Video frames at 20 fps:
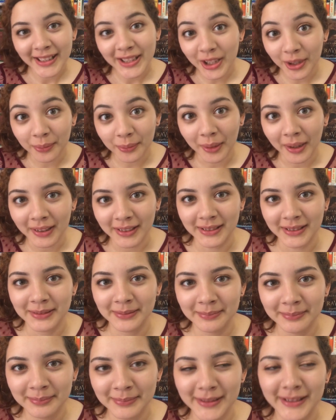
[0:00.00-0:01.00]
You're
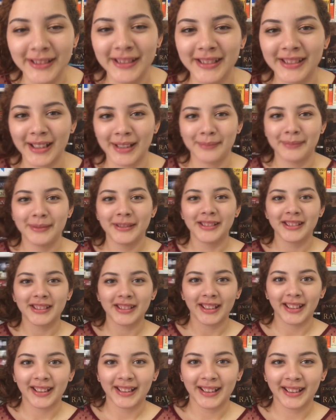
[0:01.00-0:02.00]
welcome. And Simon's
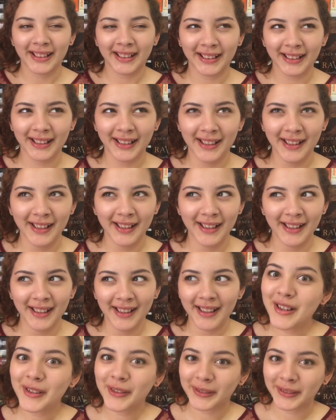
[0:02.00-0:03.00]
like,
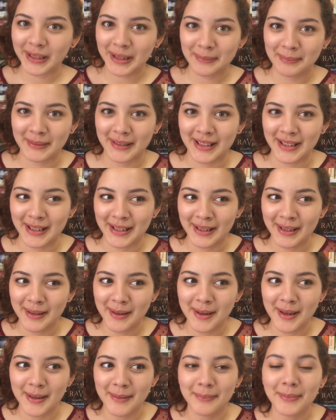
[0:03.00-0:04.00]
creepy,
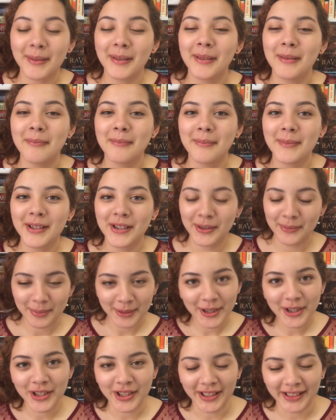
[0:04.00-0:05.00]
but much
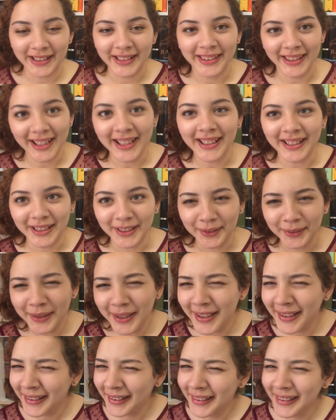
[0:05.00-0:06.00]
appreciated, thank you.
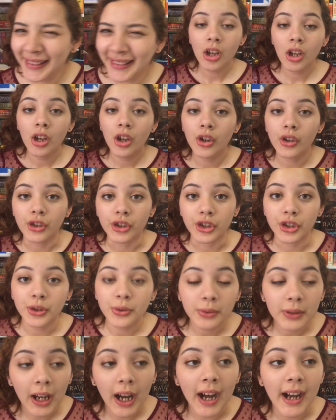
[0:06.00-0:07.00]

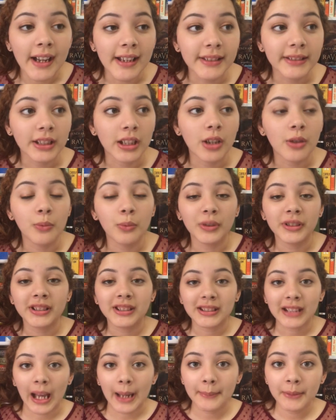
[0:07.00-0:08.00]
You guys, and when
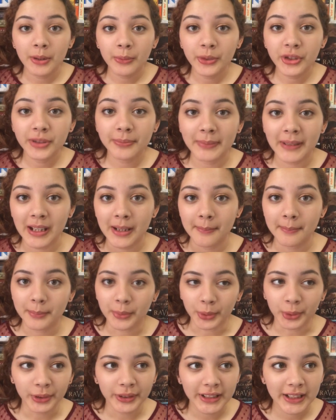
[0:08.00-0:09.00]
Simon was being
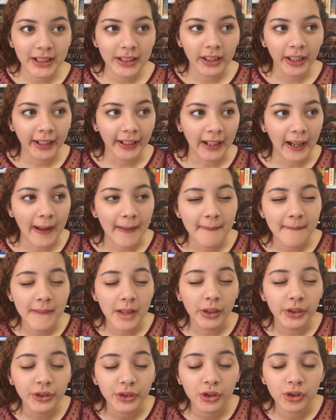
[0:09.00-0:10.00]
bullied, like, I
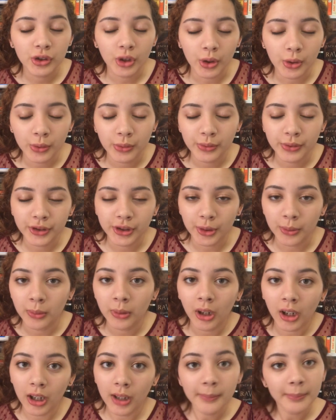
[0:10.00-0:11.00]
felt
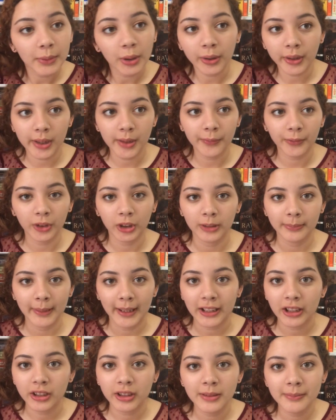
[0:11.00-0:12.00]
so heartbroken for him.
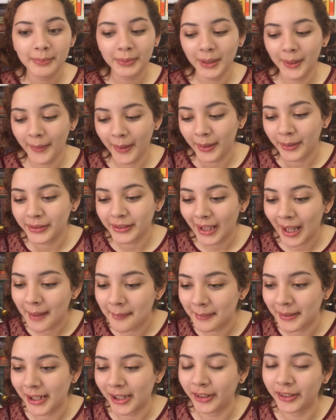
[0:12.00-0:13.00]
I couldn't believe that it was
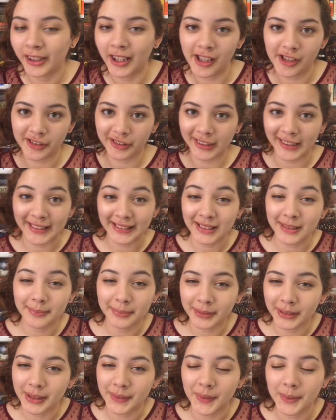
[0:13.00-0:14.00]
happening, or actually I
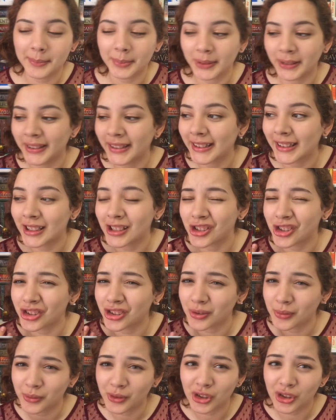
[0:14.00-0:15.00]
did believe it, but like, it
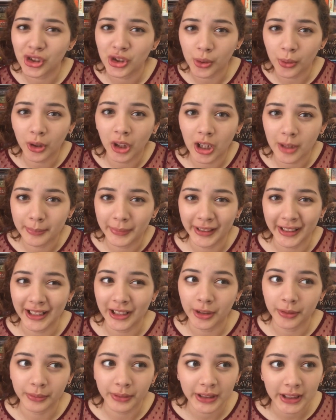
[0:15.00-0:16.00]
was so
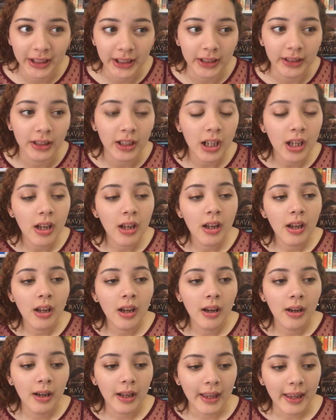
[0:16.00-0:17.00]
heartbreaking to read.
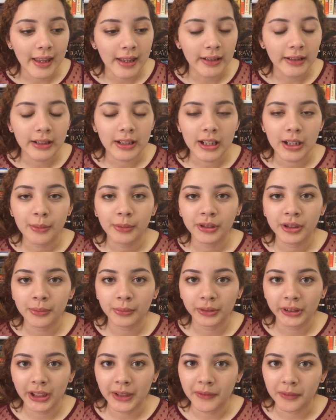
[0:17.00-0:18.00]
And he wasn't
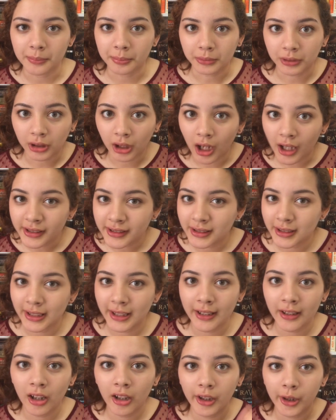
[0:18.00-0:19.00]
really even
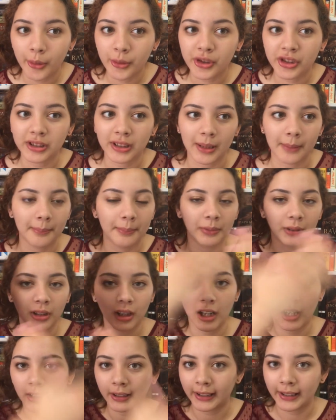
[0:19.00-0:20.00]
processing it all. He was just like
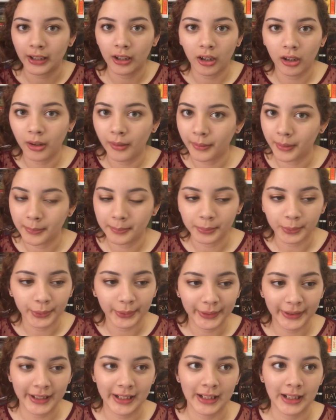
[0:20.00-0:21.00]
blocking all of the
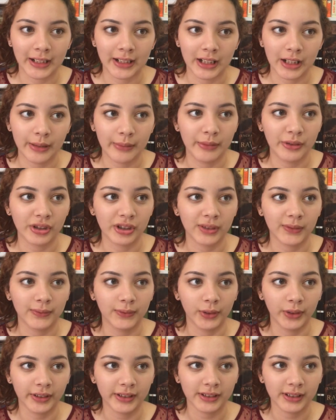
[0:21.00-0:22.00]
bullying, and he was just
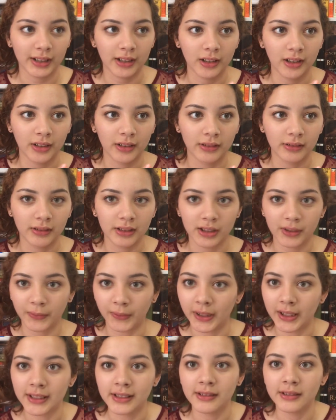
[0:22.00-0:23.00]
focusing on his
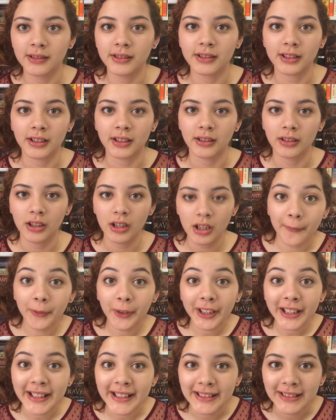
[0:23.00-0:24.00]
friends. And
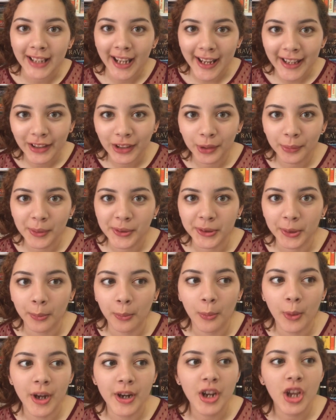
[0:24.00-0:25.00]
freaking Taylor was the
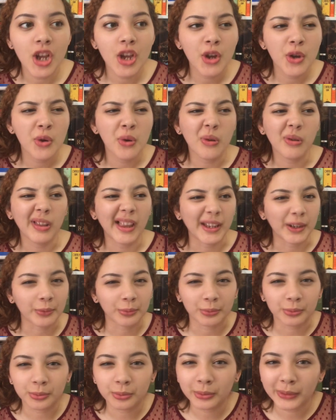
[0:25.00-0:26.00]
one who like
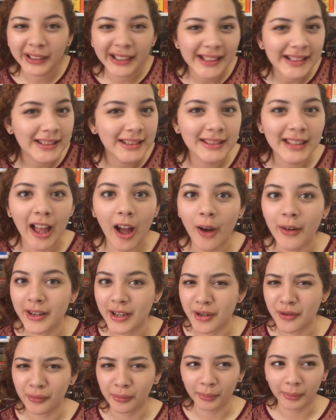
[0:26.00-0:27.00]
raced down
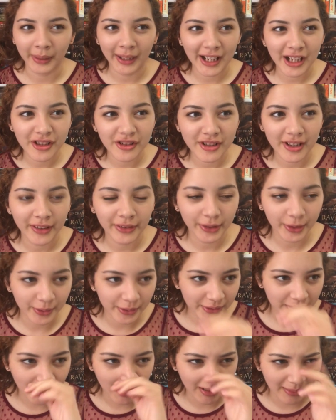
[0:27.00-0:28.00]
and raged at
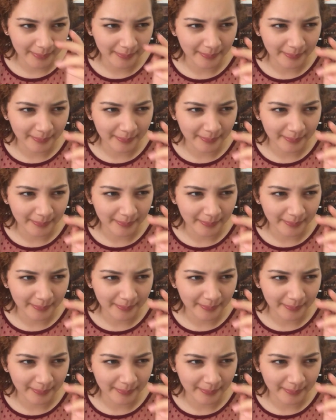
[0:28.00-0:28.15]
those